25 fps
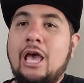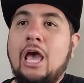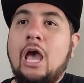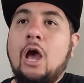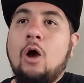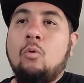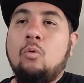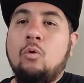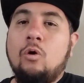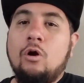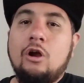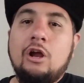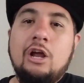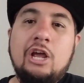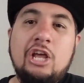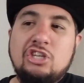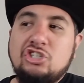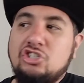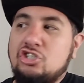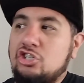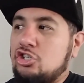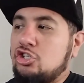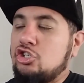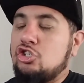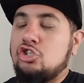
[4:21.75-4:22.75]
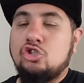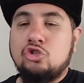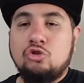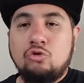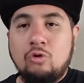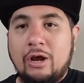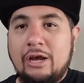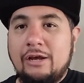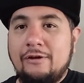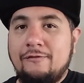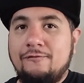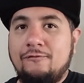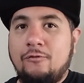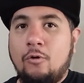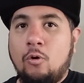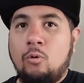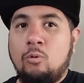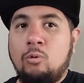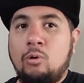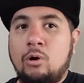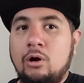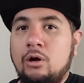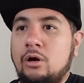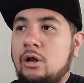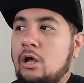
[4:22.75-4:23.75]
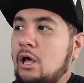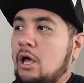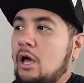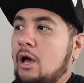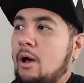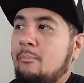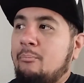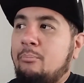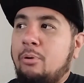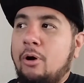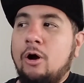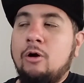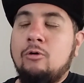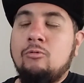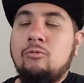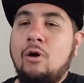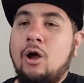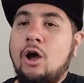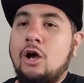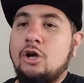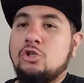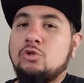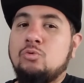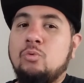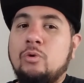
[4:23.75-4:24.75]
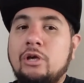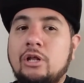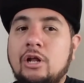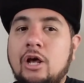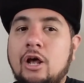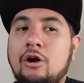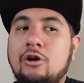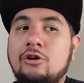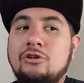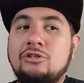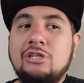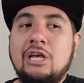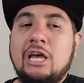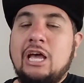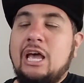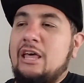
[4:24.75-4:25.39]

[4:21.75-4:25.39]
where it's just straightforward punk rock, Swingin Utters,